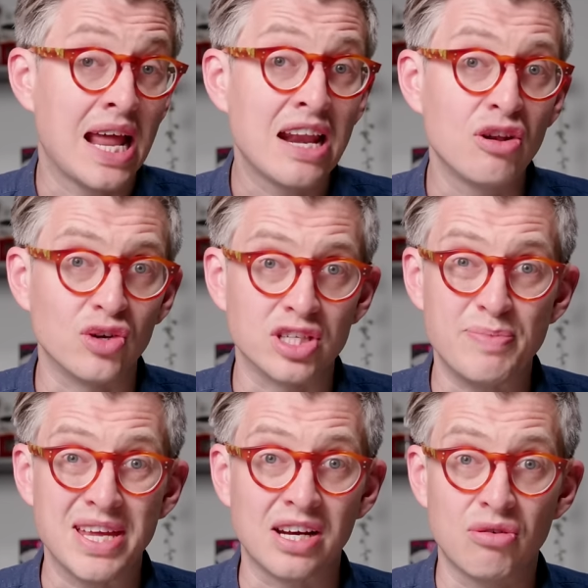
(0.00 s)
landlords
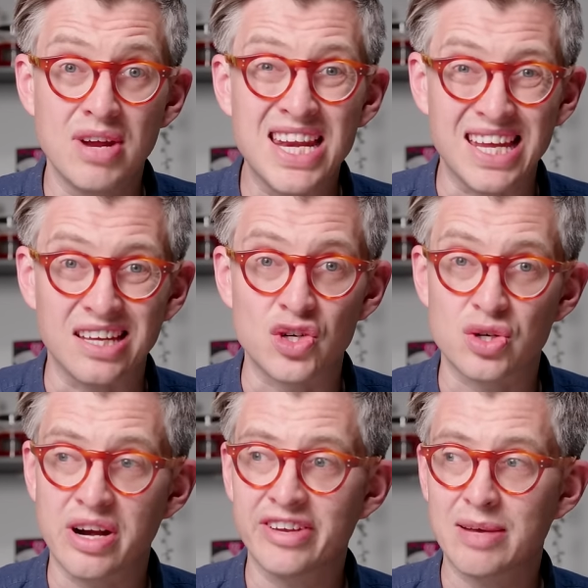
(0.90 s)
being greedy and
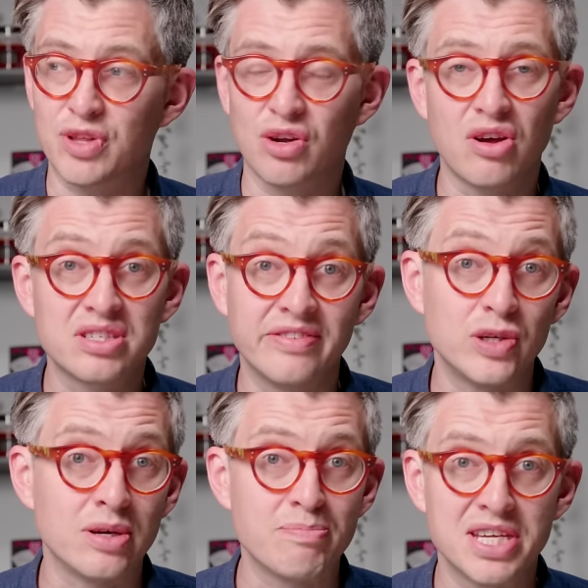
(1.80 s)
driving up the cost of
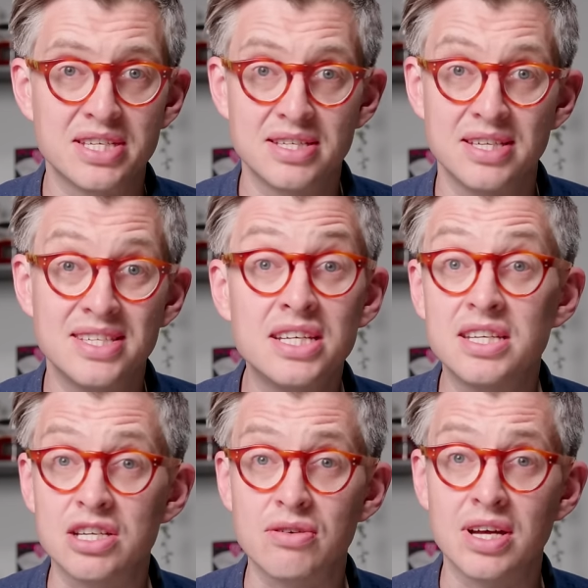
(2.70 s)
doing business in
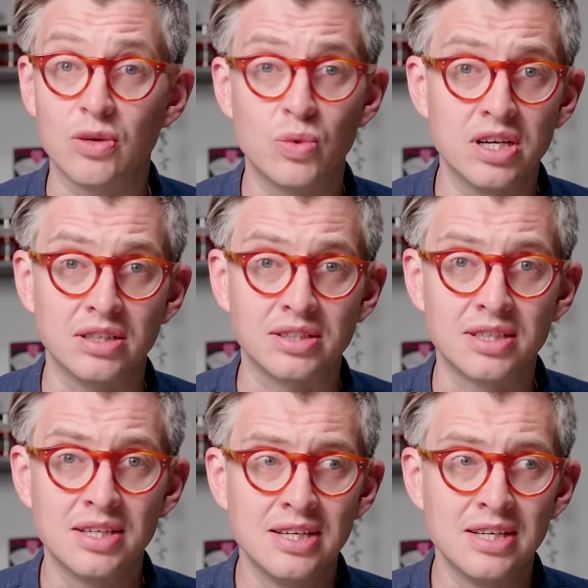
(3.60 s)
cities around the world.